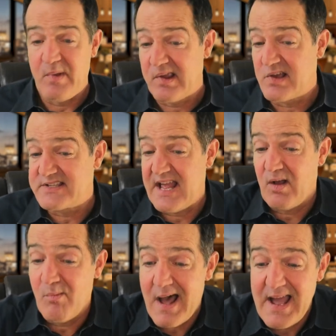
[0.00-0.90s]
because
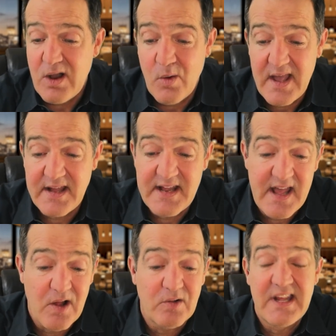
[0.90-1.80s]
El Mayo had
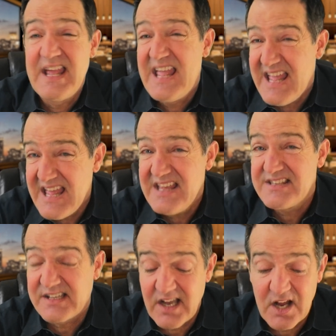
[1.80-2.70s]
held
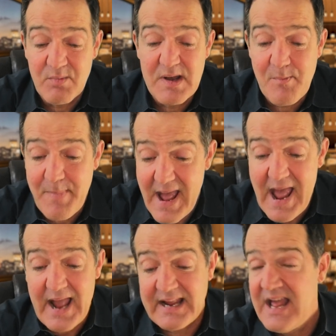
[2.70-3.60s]
his gunmen
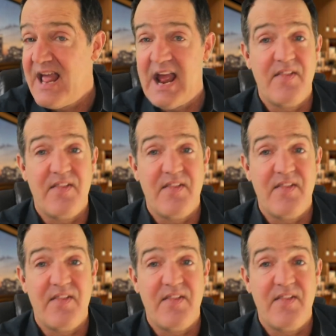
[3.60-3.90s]
back